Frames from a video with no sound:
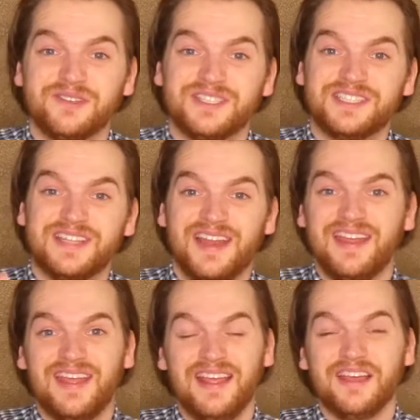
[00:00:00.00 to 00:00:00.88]
a
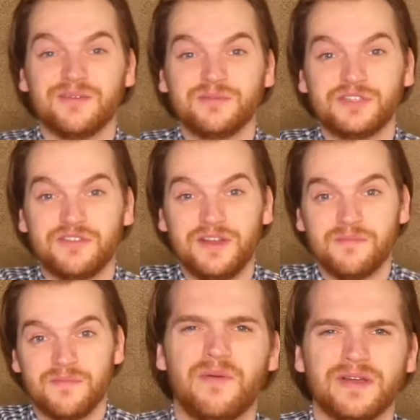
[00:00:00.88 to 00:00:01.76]
steady income
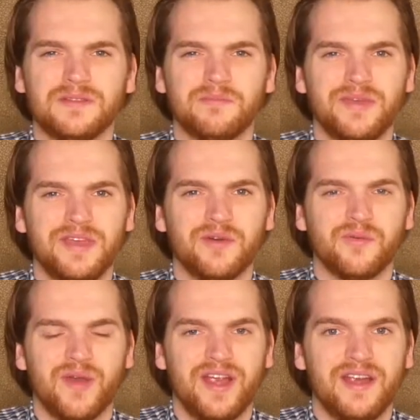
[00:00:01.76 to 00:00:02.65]
stream, but be
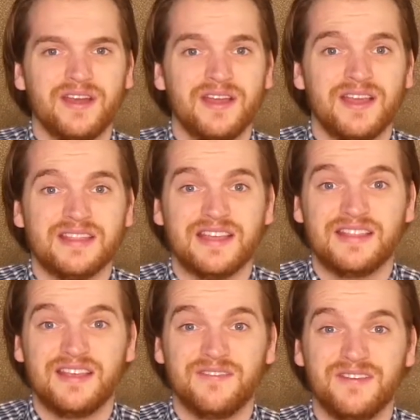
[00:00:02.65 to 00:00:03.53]
aware
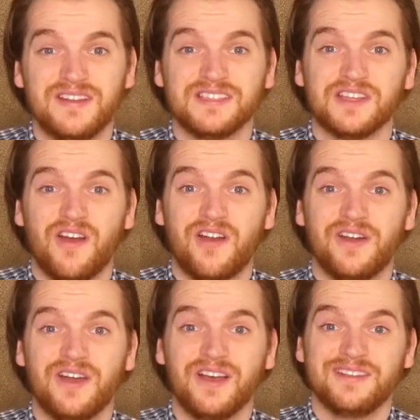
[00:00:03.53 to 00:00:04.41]
that dividends are
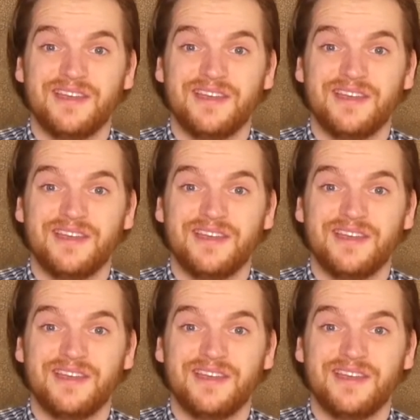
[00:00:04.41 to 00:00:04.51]
not